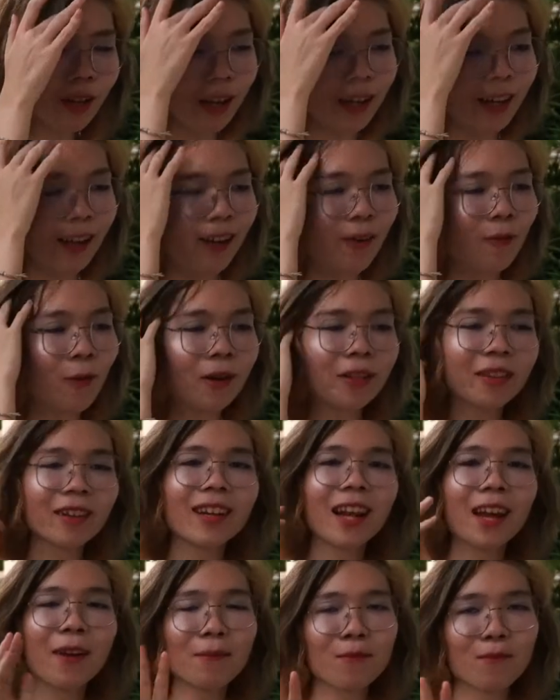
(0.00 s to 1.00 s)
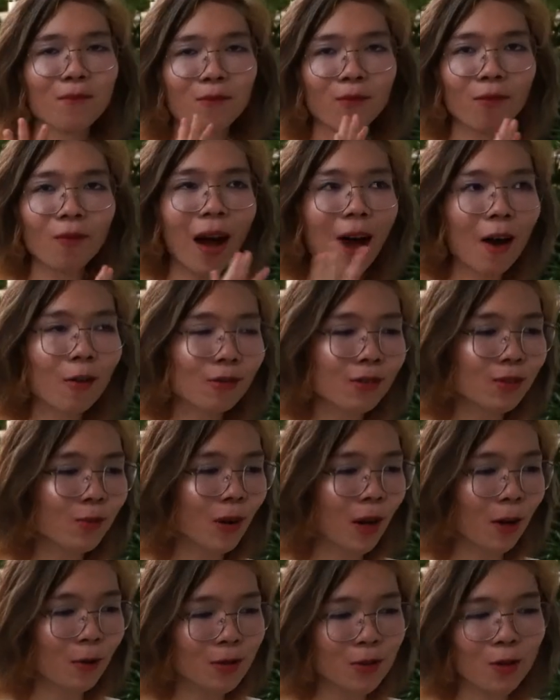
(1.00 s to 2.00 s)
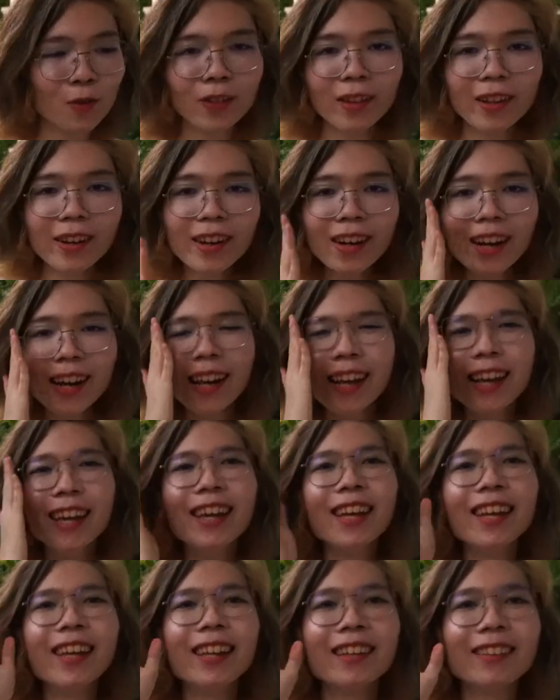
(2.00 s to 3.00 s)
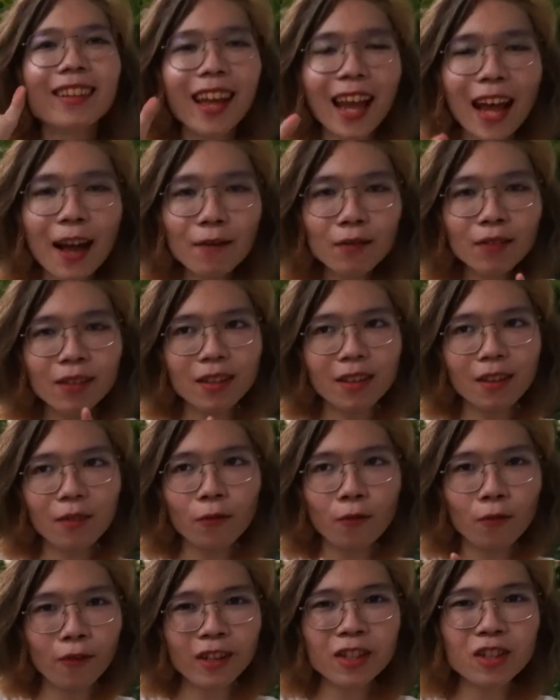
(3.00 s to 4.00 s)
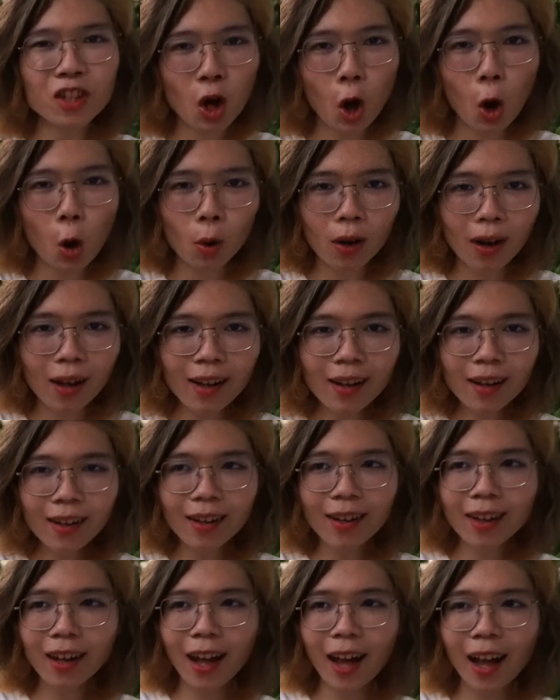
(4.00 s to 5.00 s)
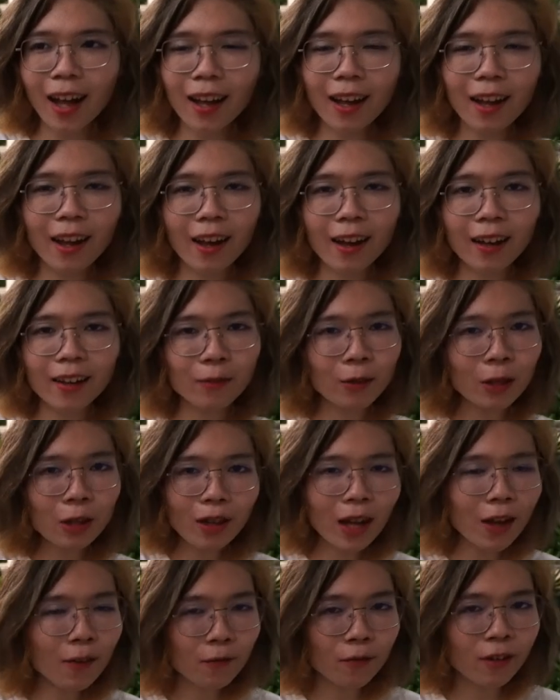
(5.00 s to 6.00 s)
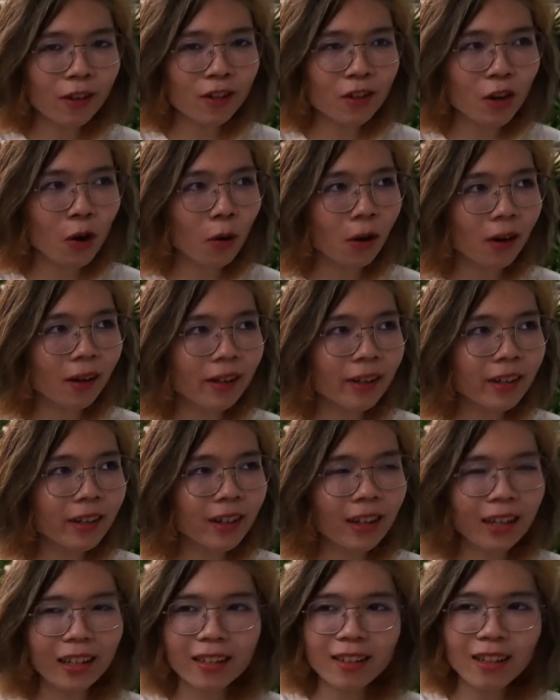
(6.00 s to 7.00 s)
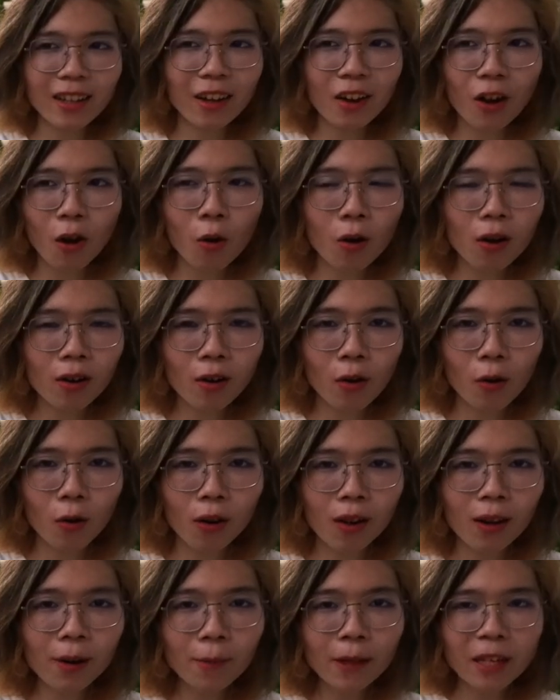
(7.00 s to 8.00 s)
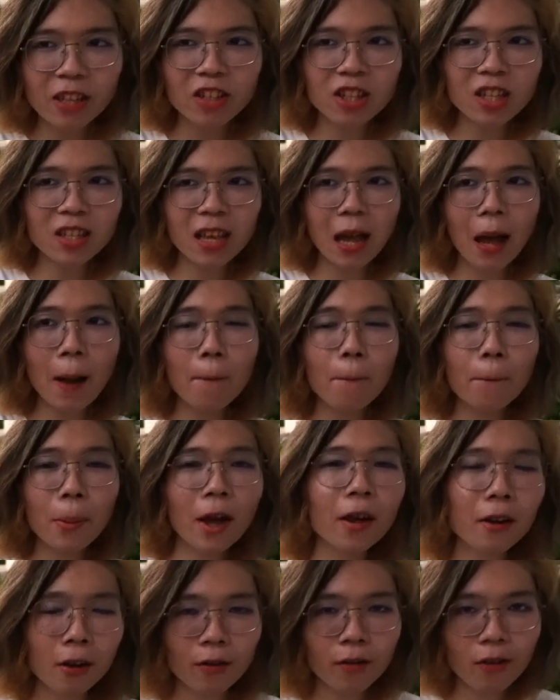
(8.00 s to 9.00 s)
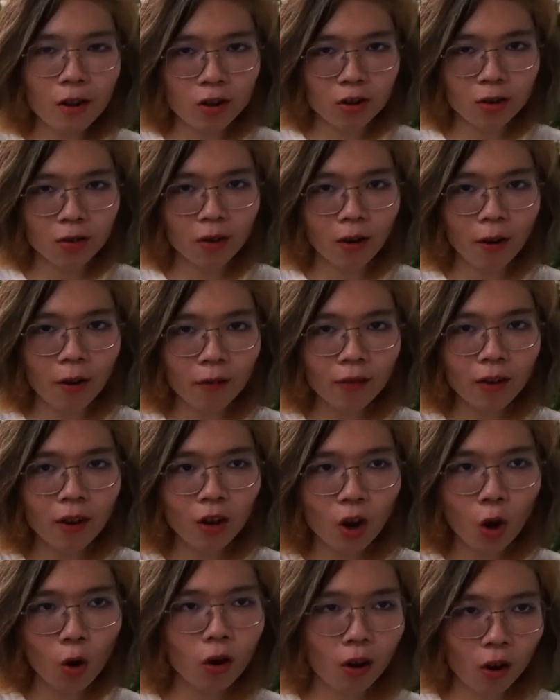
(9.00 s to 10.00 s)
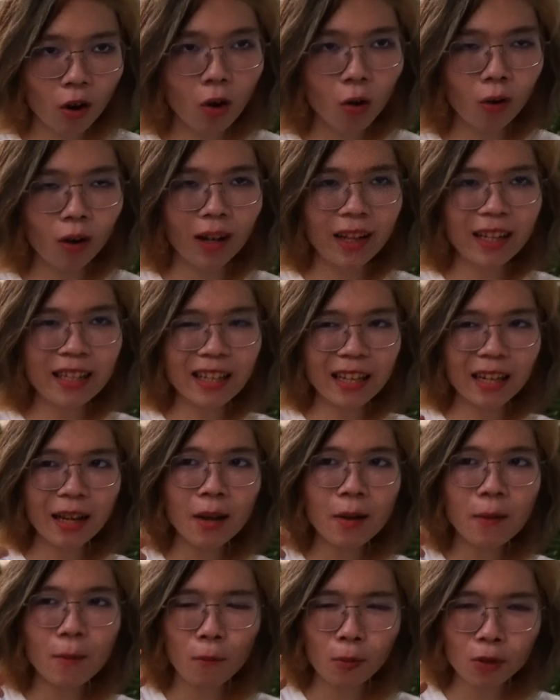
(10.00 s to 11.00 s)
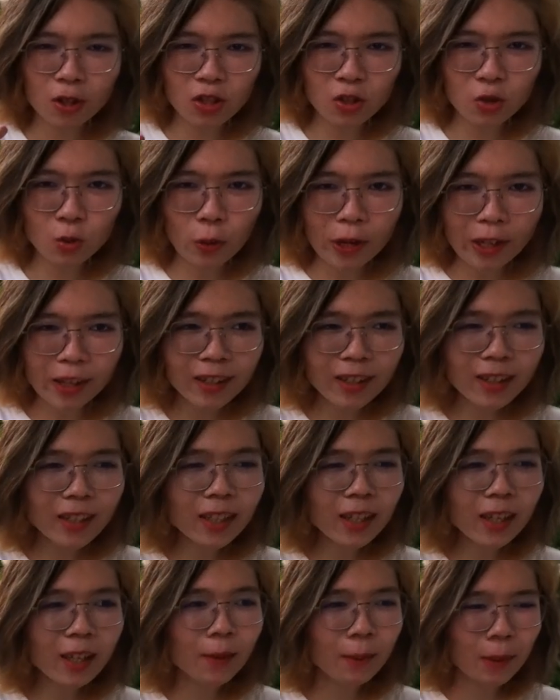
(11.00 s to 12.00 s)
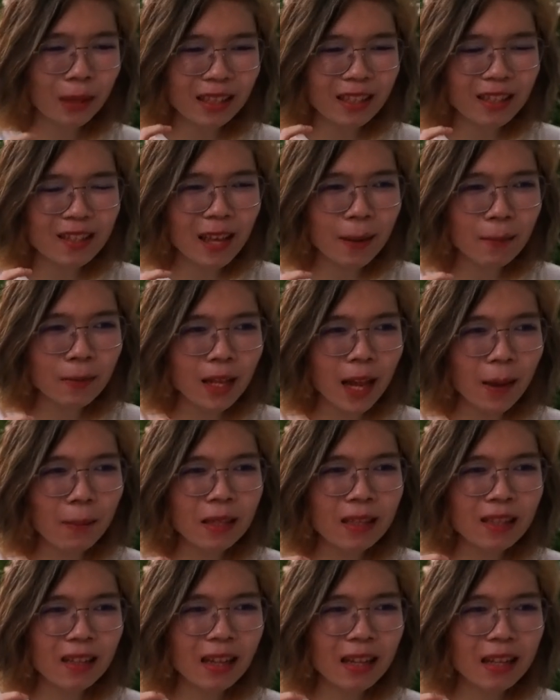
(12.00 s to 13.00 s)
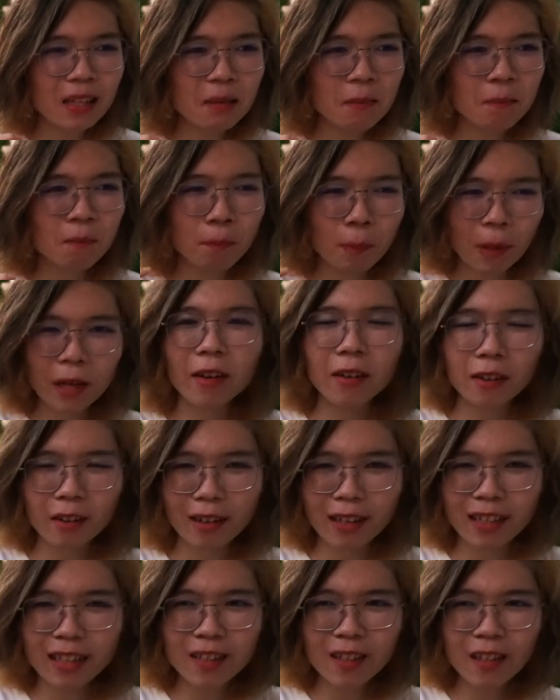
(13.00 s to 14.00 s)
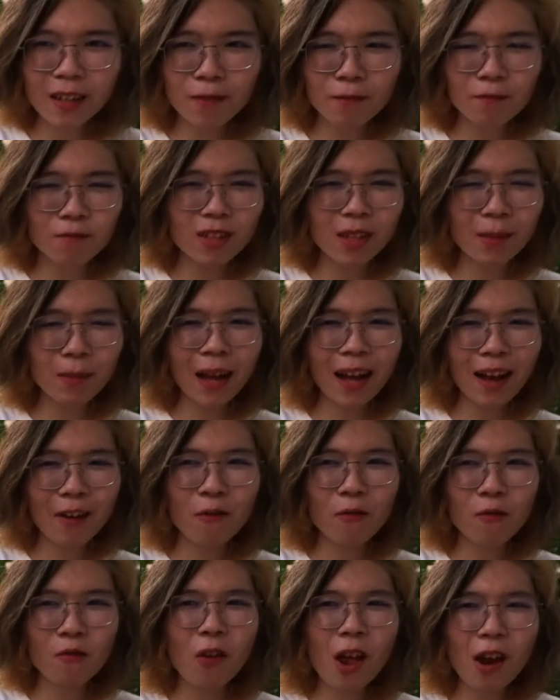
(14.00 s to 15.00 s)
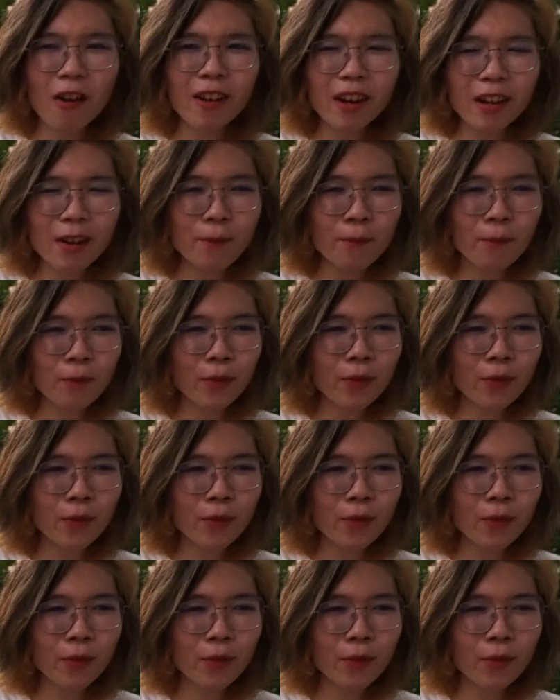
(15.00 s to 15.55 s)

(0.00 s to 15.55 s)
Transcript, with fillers: like one thing that I found while I was over there, they have Fritz Cola. Uh, we don't have Fritz Cola here, like it's like Coca Cola, but it's just a better version of Coca Cola. It's like more sweeter, but at the same time, it's less bitter. It's like somehow very